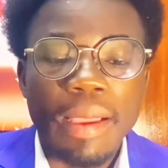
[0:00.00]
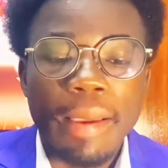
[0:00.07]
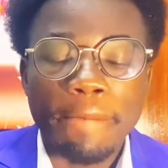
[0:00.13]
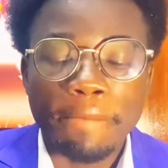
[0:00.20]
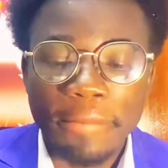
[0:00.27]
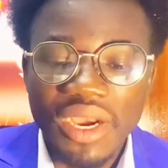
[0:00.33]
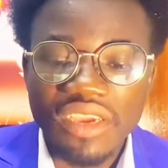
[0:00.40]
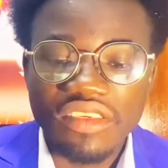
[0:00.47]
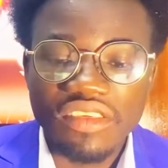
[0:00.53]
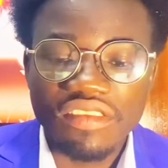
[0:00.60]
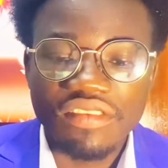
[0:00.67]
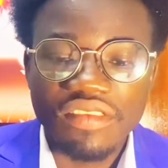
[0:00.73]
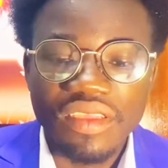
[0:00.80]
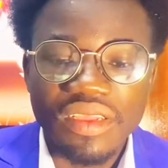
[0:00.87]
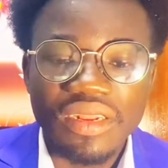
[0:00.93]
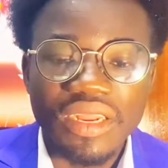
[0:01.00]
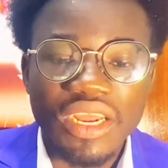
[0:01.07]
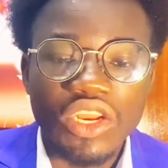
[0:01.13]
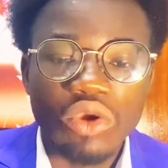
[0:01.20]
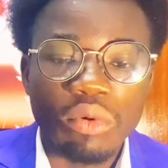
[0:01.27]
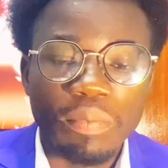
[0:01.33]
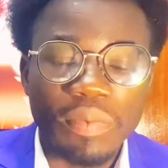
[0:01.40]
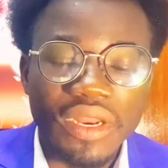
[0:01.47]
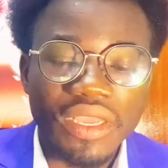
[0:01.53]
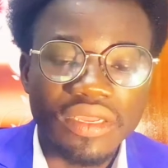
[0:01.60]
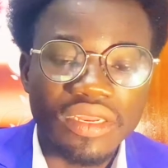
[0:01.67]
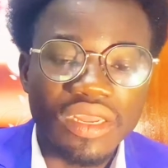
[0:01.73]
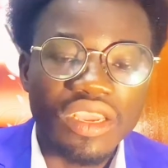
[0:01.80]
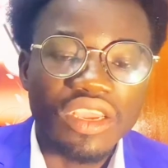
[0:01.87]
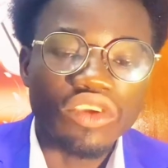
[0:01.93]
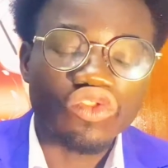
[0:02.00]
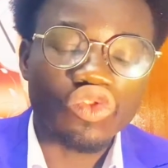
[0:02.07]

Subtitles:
matches that they will play. So